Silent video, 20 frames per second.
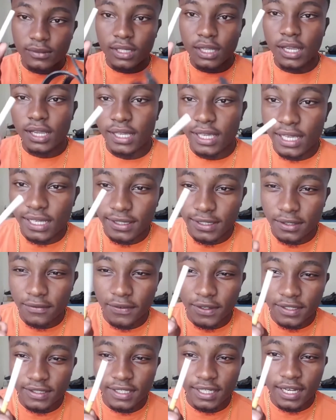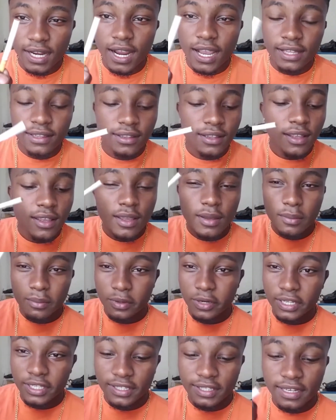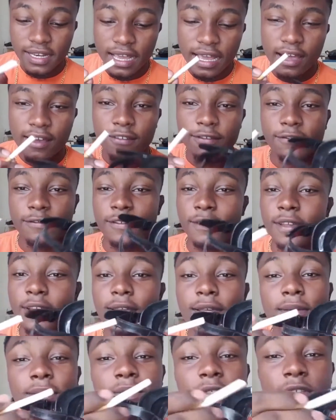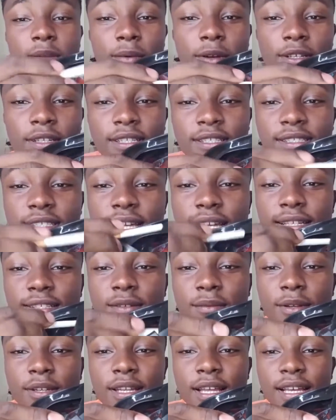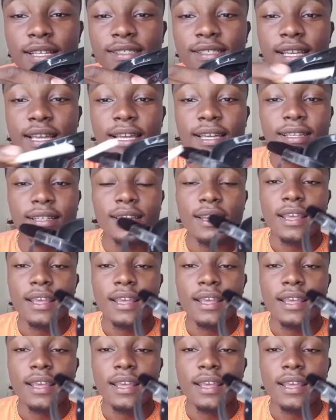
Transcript: get yourself a cigarette, break it in half, some on this side, some on that side,